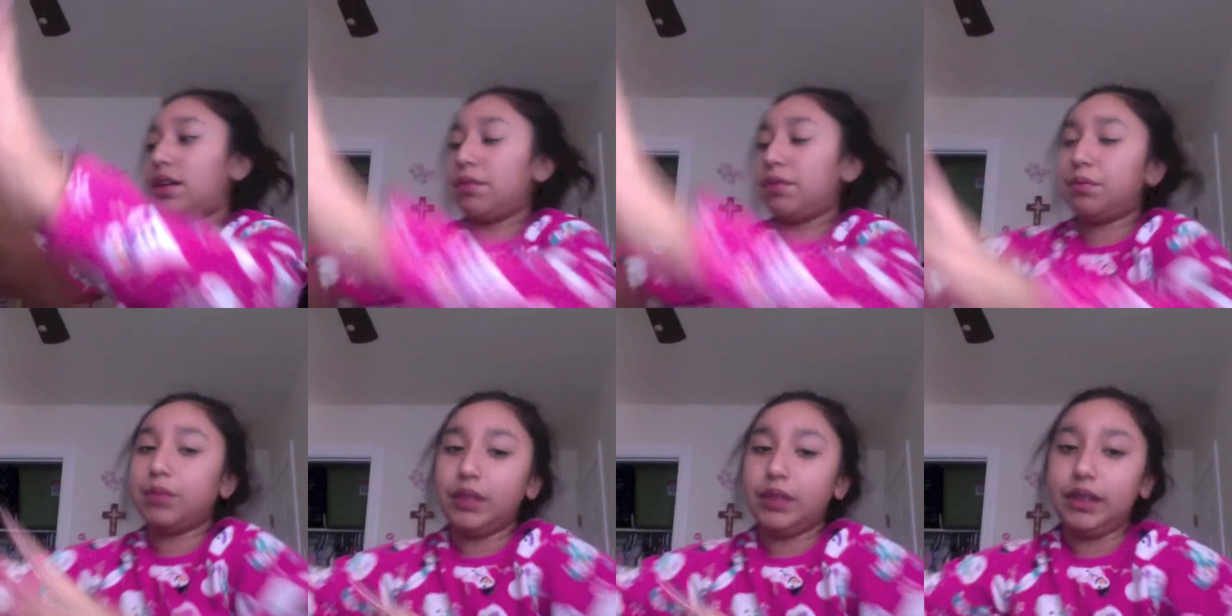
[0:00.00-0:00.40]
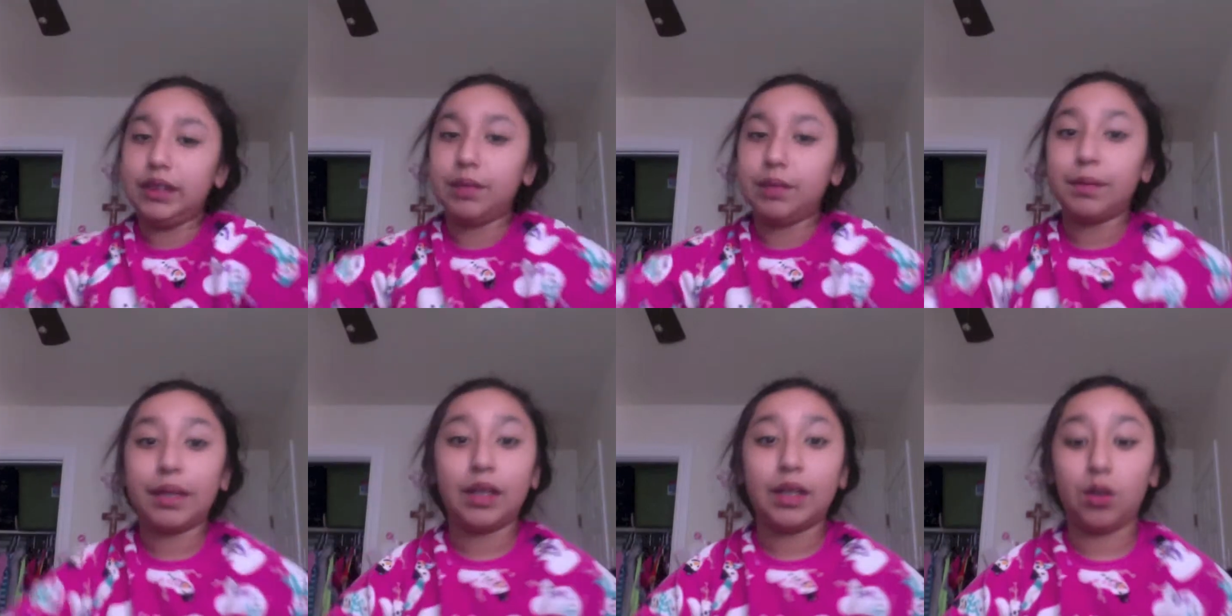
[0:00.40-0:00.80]
I have
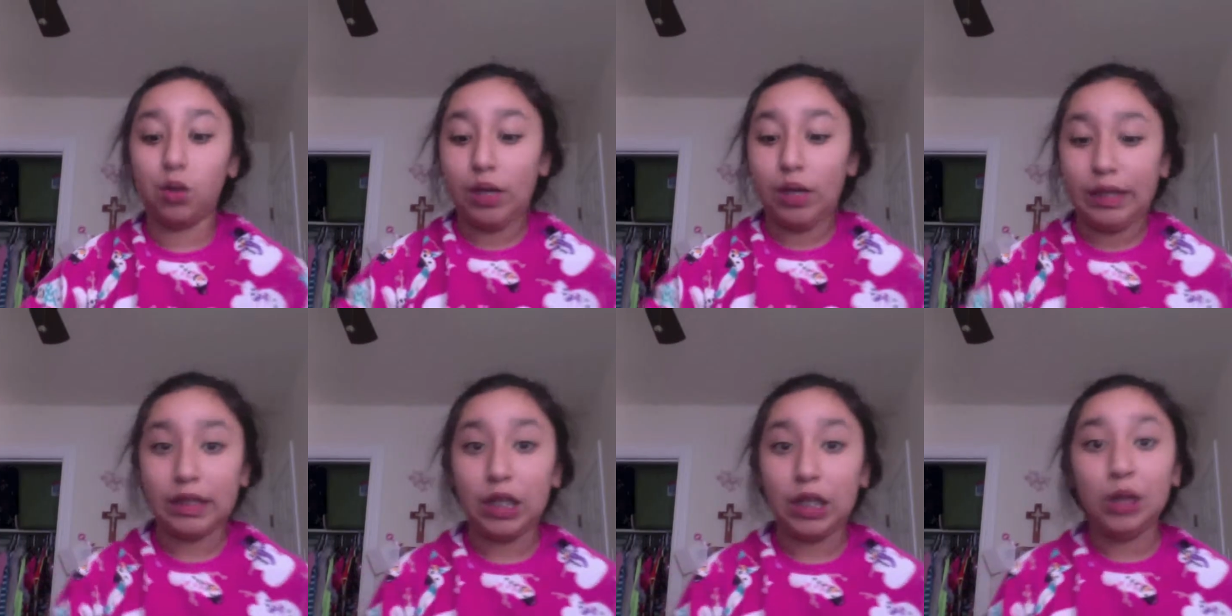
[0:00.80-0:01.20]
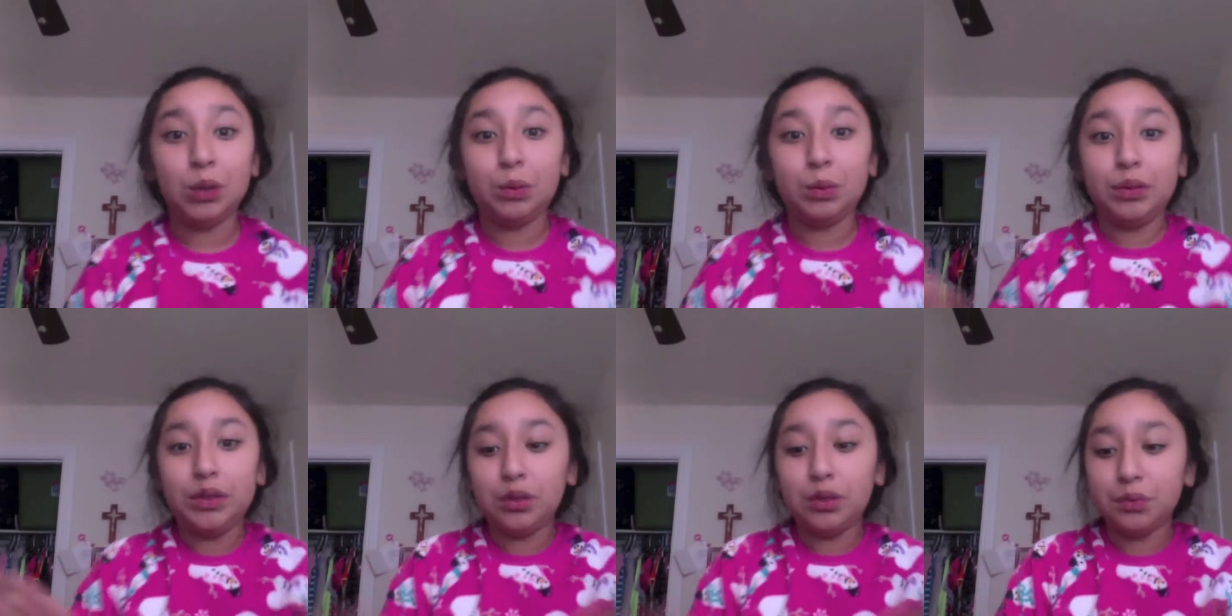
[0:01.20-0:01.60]
money I'm gonna get the other
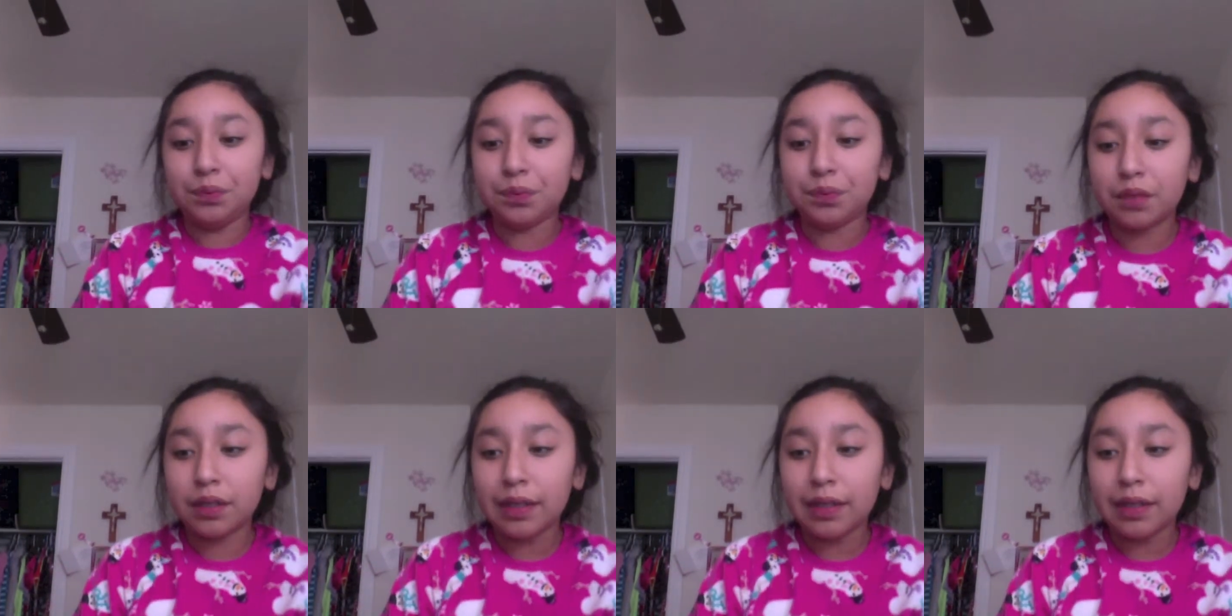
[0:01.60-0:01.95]
one too